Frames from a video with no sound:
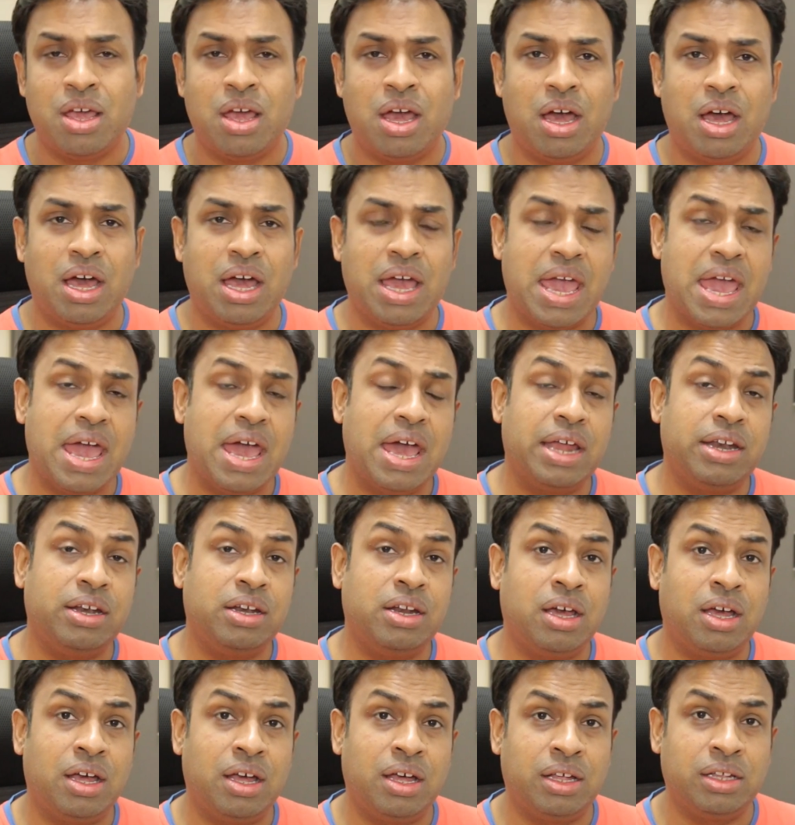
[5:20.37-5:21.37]
and
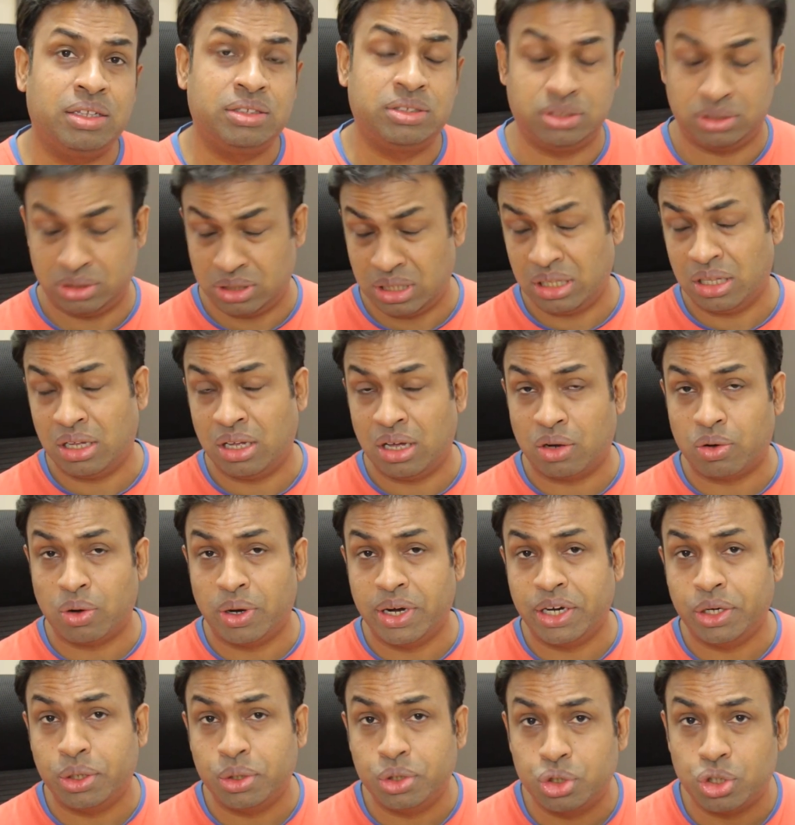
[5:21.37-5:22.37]

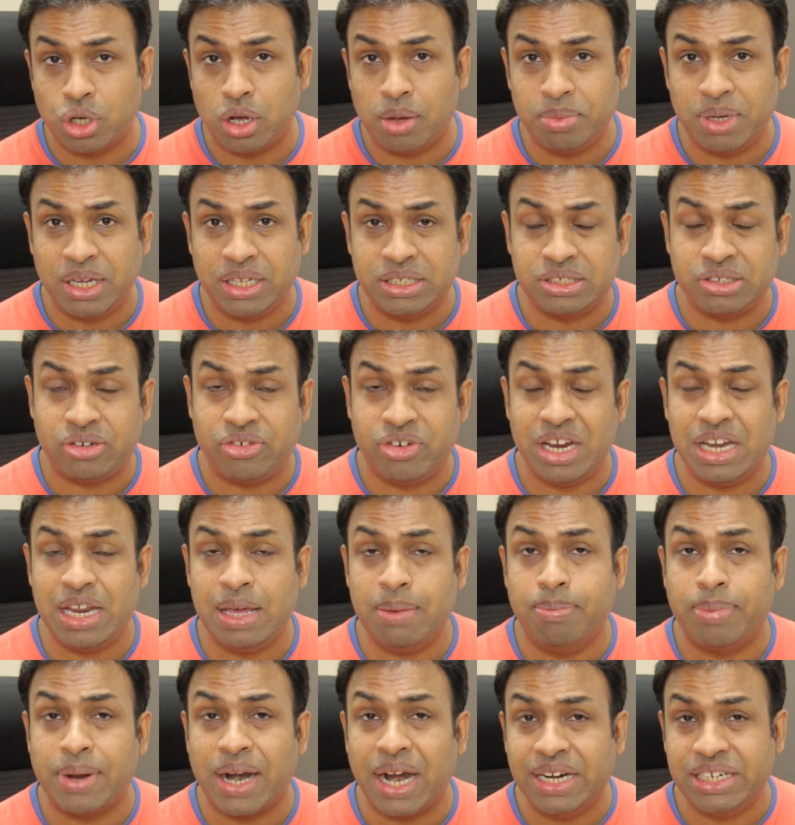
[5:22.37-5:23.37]
according to Xiaomi, it's a really
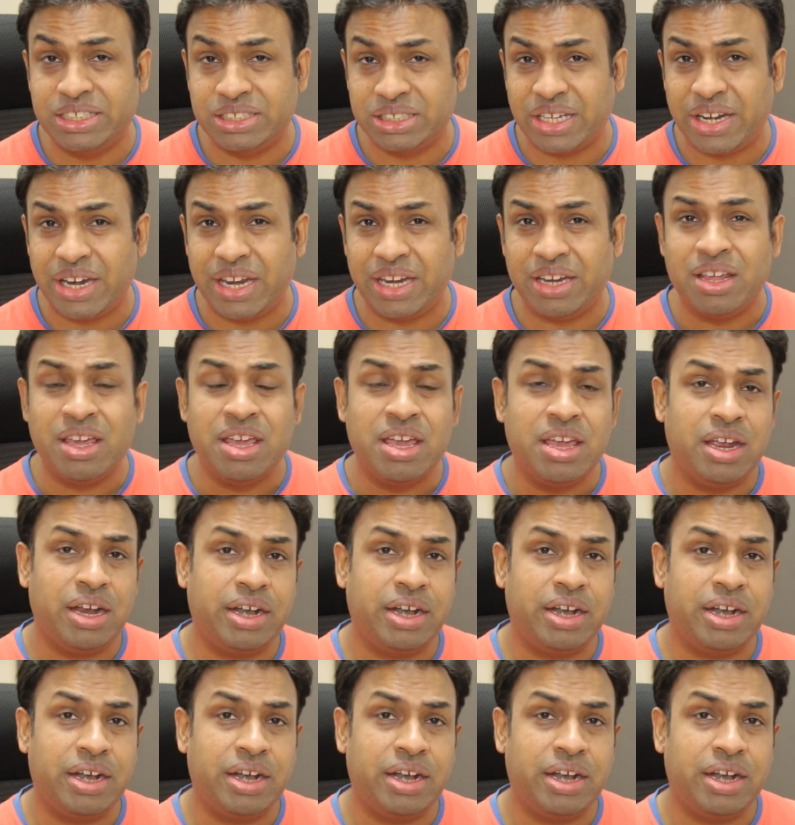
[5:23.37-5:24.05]
bright screen.